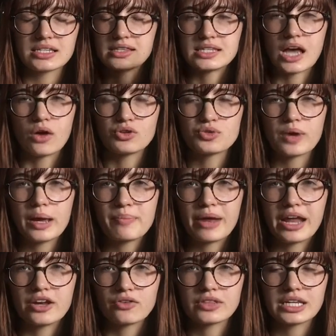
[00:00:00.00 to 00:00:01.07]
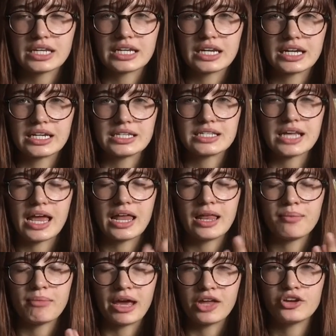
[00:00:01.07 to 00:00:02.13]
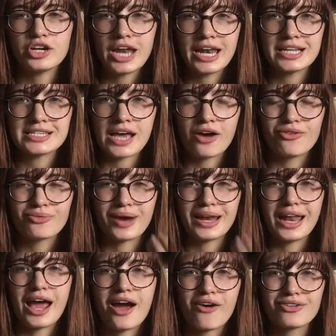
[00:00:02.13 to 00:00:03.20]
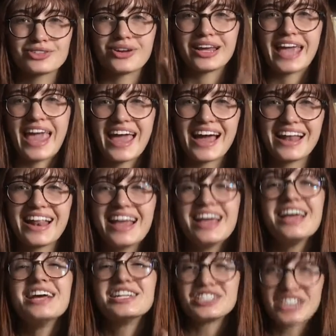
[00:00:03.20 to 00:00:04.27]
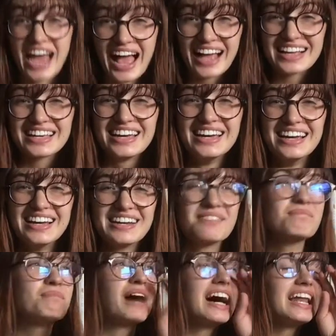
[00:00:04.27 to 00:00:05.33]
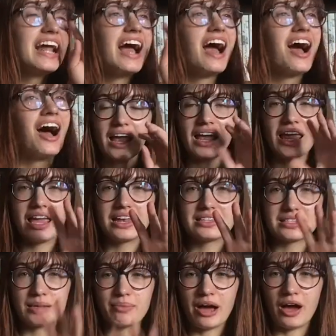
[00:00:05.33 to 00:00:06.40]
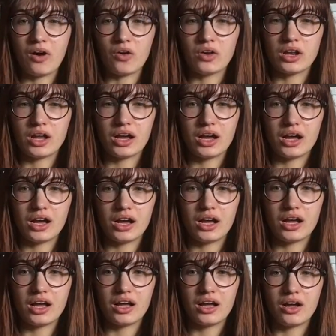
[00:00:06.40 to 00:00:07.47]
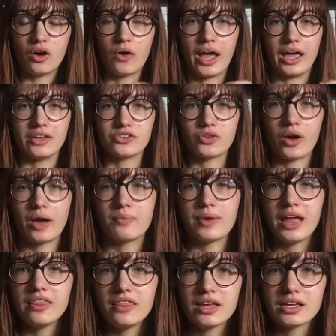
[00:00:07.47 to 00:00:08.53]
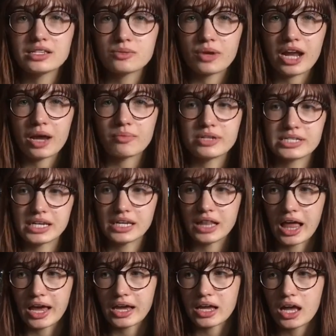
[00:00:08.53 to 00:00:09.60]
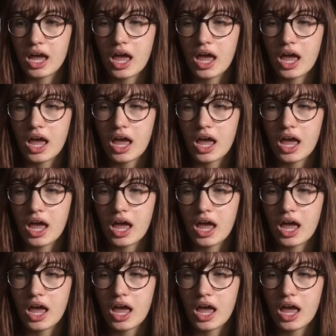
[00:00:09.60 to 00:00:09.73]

Sounds right, but I don't think it is, and my internet is out right now, so I can't check, but it's about, okay, so I read this when I was in, like,